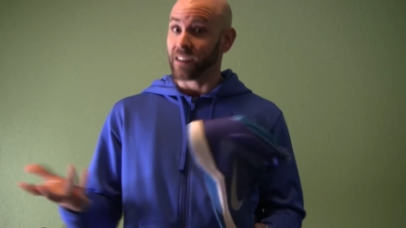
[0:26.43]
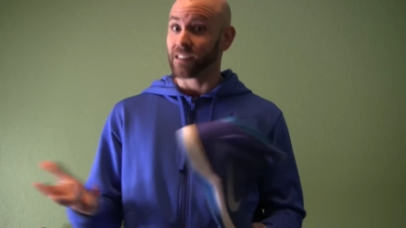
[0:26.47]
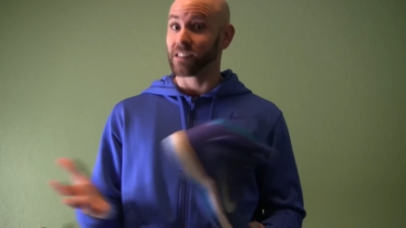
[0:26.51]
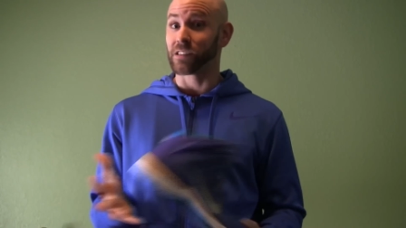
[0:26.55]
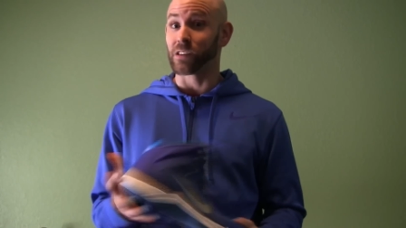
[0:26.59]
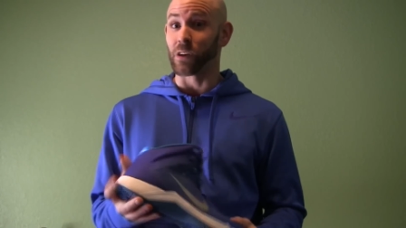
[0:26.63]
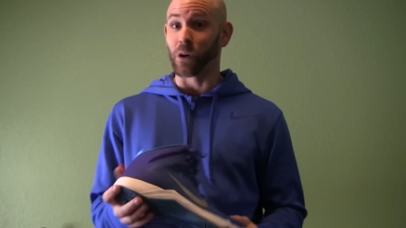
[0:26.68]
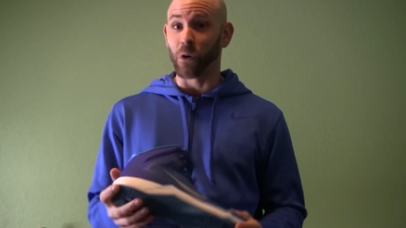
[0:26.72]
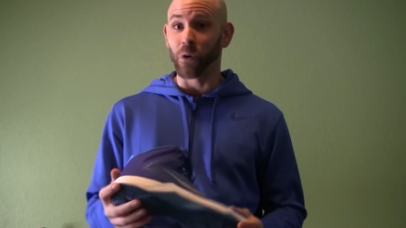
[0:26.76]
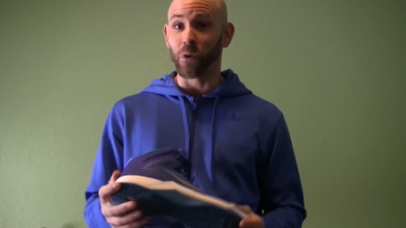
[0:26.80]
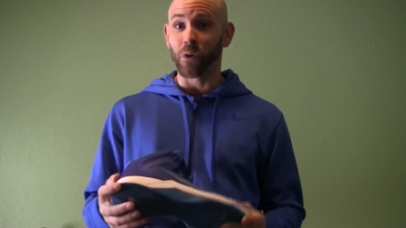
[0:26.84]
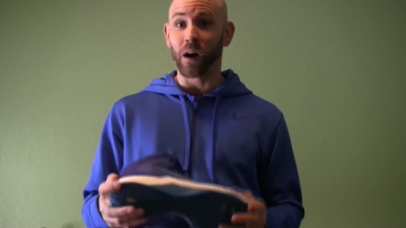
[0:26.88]

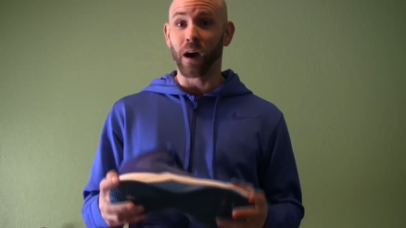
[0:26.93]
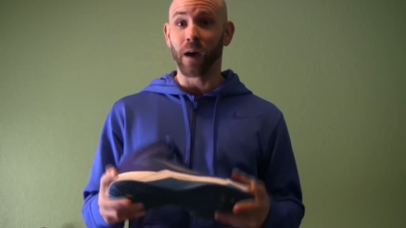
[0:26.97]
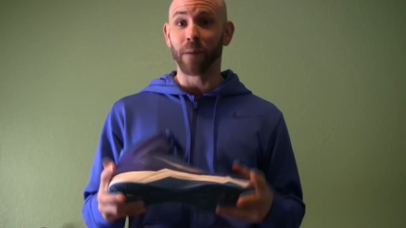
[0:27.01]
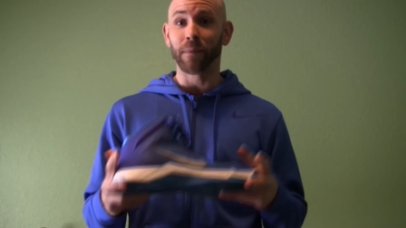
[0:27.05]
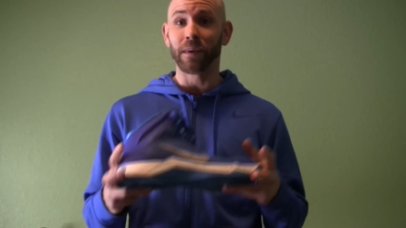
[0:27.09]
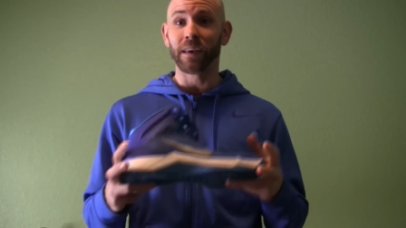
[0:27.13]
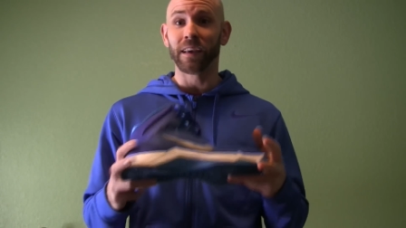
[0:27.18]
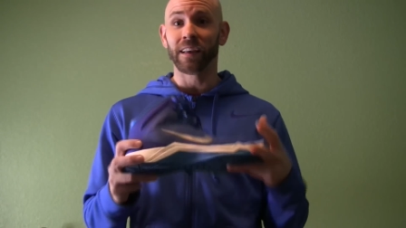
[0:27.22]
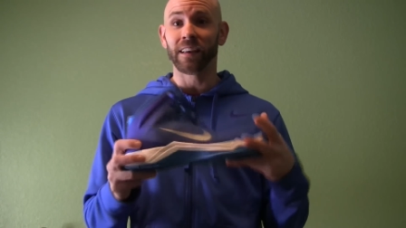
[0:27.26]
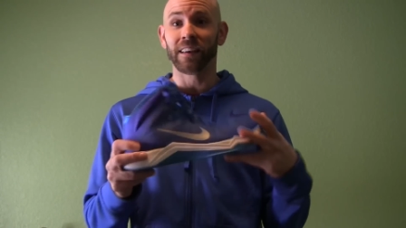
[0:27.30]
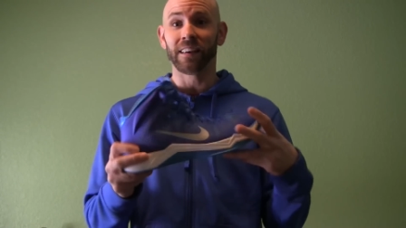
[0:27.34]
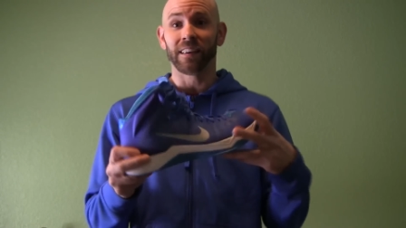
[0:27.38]
So, I
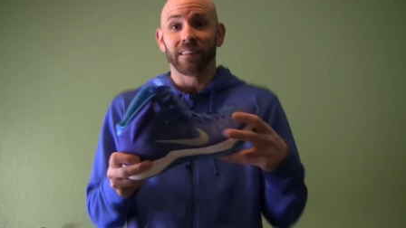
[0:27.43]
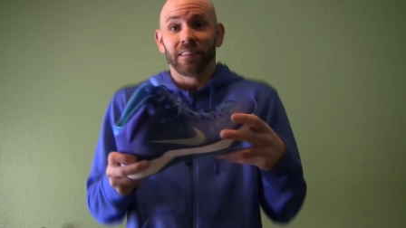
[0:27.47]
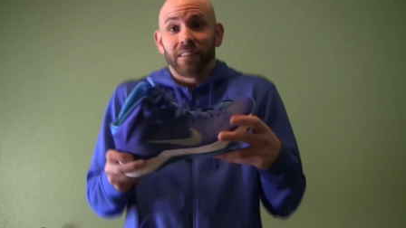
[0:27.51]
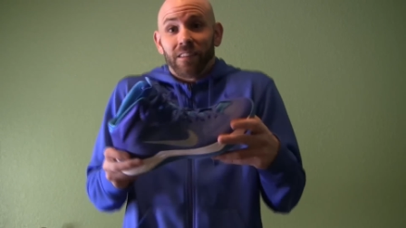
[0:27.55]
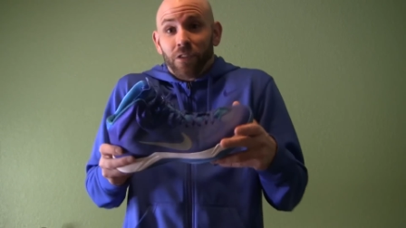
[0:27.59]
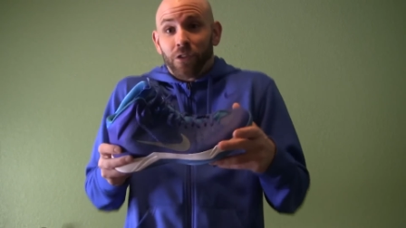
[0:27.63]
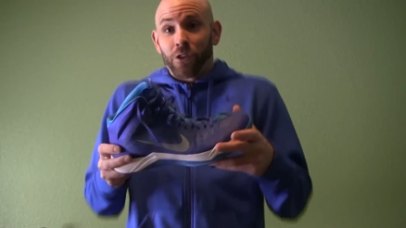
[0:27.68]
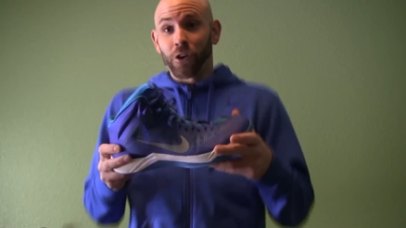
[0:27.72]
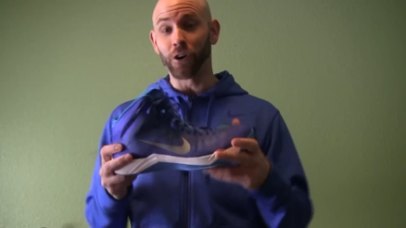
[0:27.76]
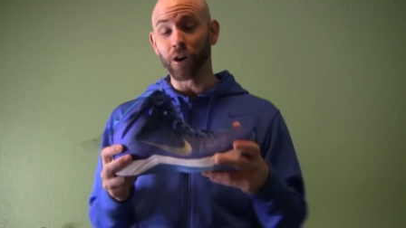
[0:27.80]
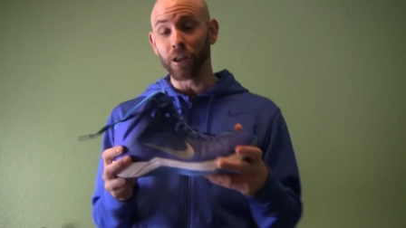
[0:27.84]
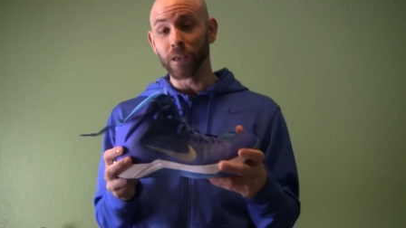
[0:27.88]
mean,
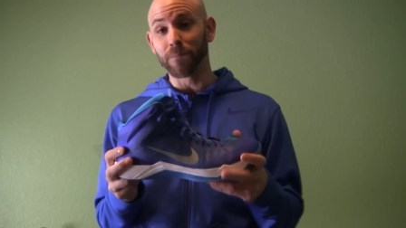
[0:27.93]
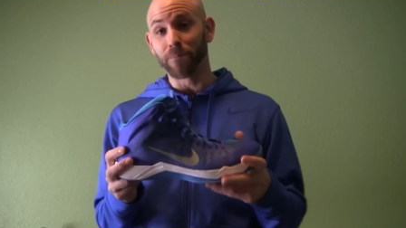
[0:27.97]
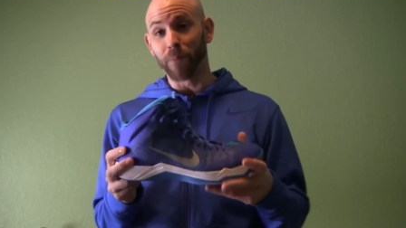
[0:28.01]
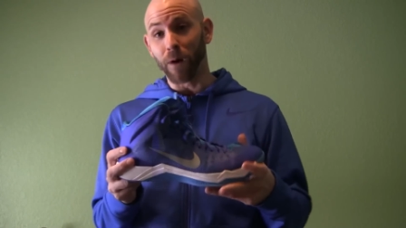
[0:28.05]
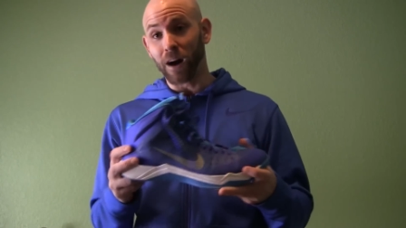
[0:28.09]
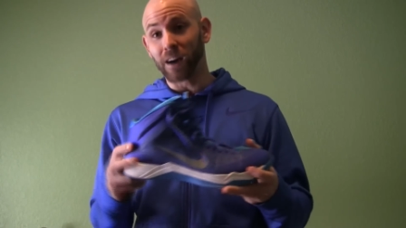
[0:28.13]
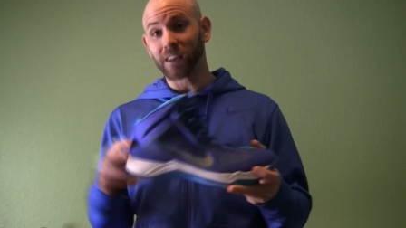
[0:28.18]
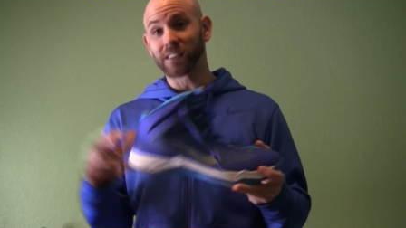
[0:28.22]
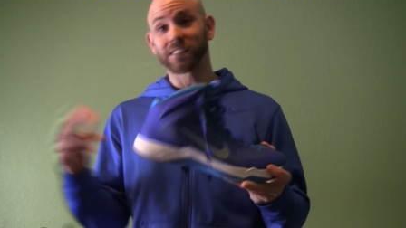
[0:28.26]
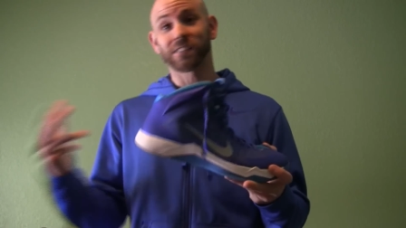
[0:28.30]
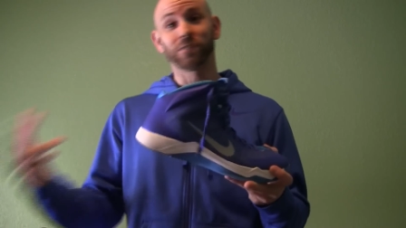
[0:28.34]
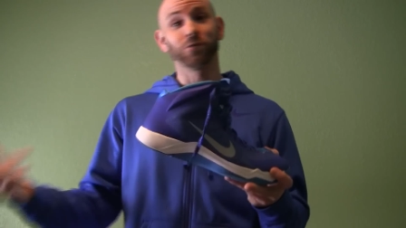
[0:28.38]
30
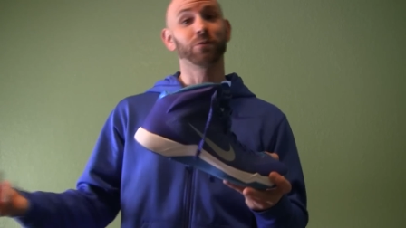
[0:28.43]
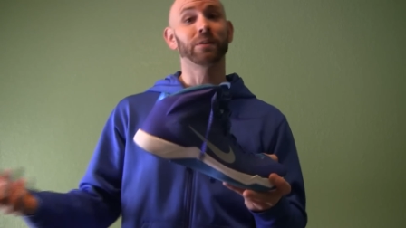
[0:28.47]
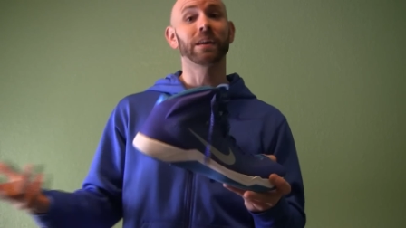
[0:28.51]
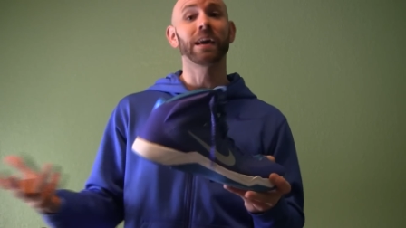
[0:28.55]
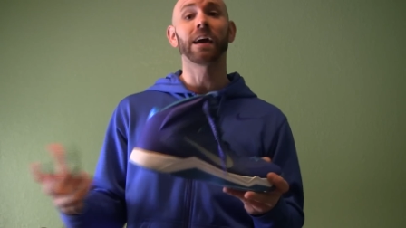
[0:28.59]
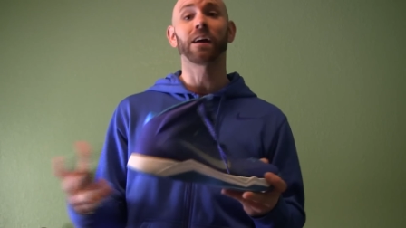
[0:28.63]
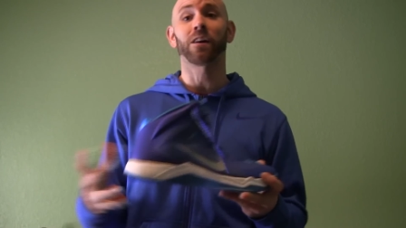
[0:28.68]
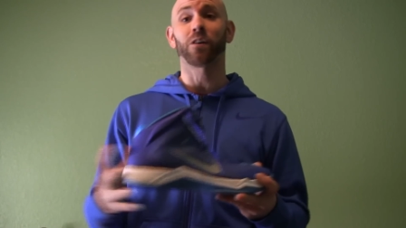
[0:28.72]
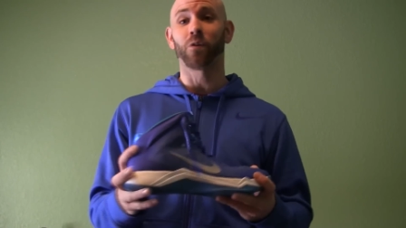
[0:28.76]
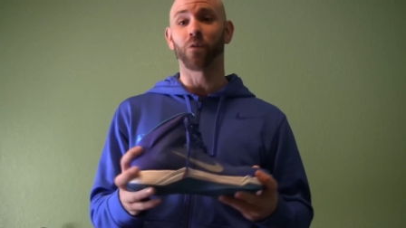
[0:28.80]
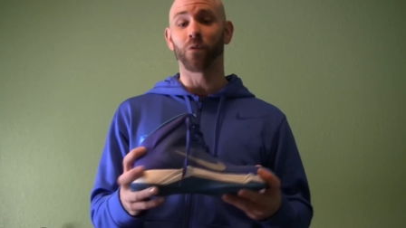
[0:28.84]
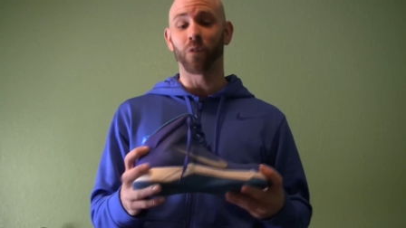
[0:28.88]
bucks, you
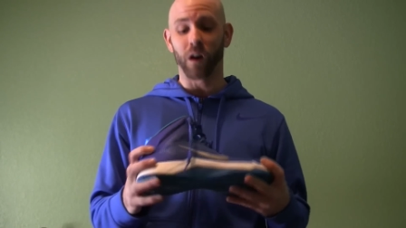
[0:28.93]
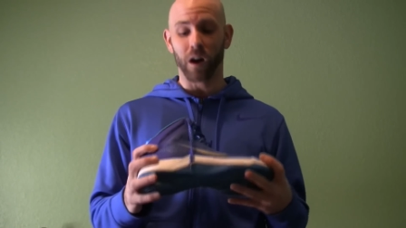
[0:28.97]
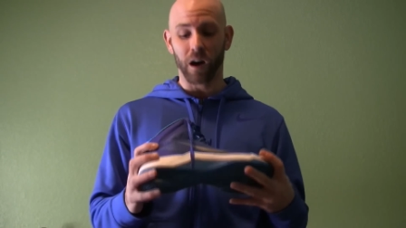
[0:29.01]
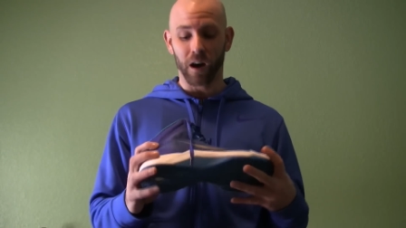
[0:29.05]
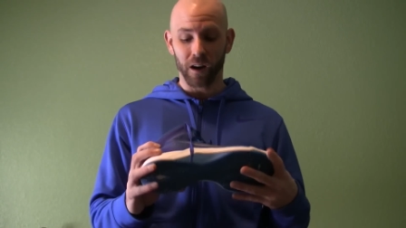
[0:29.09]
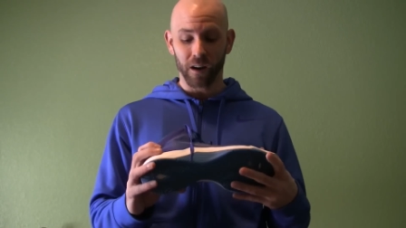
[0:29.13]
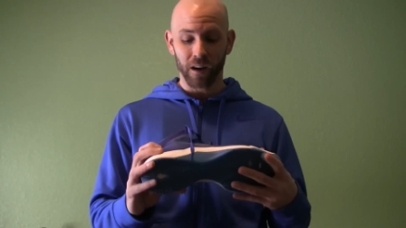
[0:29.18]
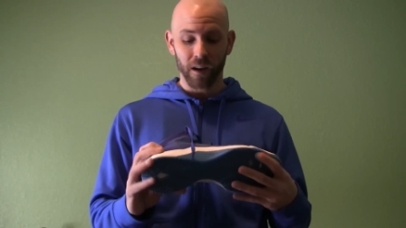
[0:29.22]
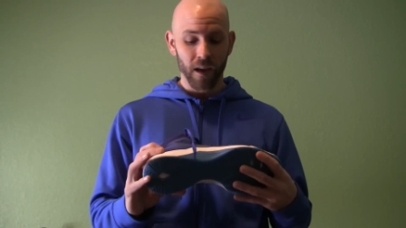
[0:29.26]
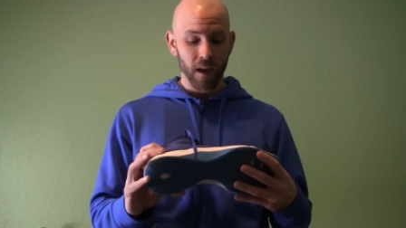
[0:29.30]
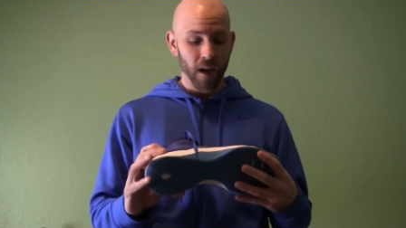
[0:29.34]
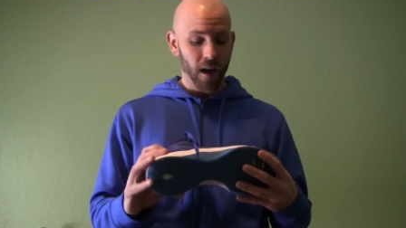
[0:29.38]
can't go
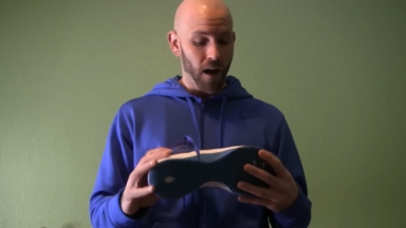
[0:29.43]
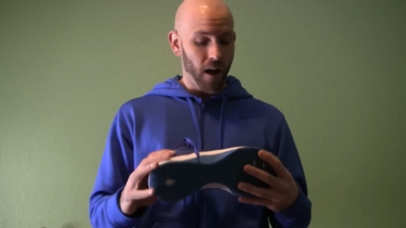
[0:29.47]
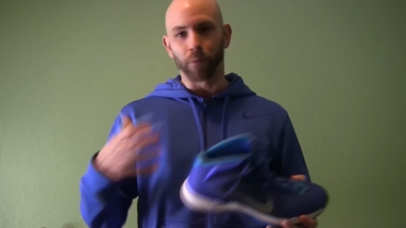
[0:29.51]
wrong.